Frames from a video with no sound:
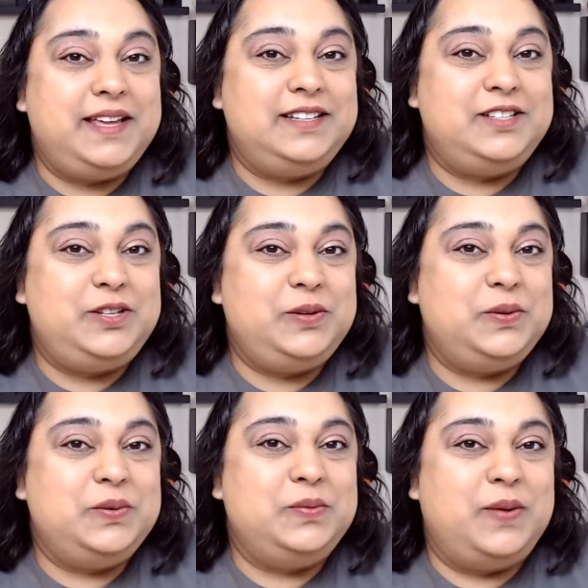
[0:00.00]

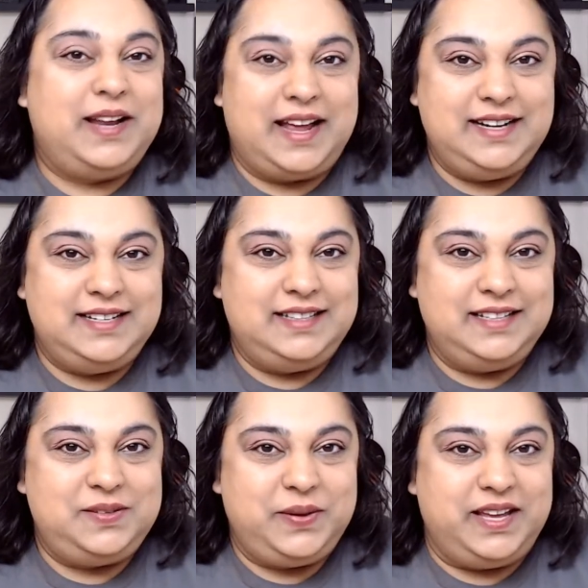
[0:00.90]
into what I did
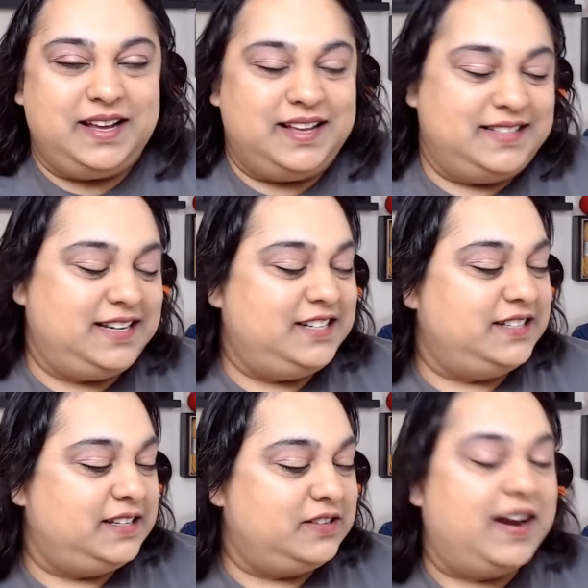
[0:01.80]
this week on Stitches
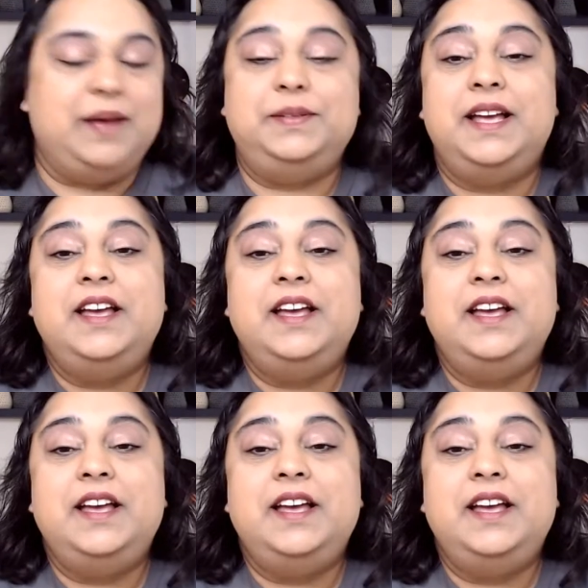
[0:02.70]
and Scraps.